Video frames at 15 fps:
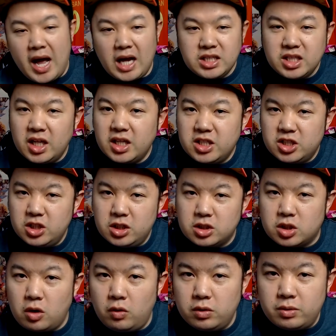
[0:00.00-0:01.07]
Actually, I should have
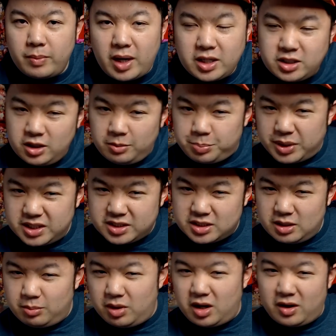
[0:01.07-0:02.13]
told them. I should have pissed
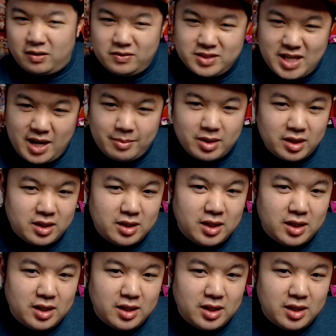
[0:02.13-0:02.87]
them off. Damn it.